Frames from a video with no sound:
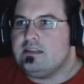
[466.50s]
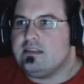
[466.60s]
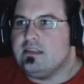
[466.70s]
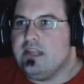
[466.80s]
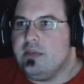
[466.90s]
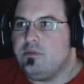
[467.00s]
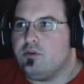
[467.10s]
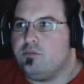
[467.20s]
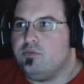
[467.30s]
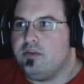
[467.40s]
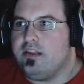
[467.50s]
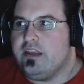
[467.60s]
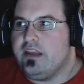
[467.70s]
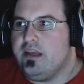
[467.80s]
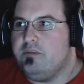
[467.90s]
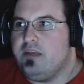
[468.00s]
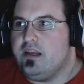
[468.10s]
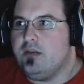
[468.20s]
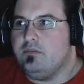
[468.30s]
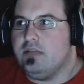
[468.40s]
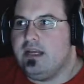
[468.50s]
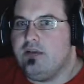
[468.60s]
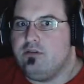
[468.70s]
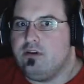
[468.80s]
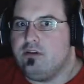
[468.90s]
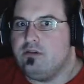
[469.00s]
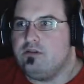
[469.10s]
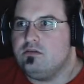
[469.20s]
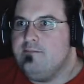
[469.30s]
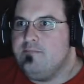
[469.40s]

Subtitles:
Its labored breathing had become louder.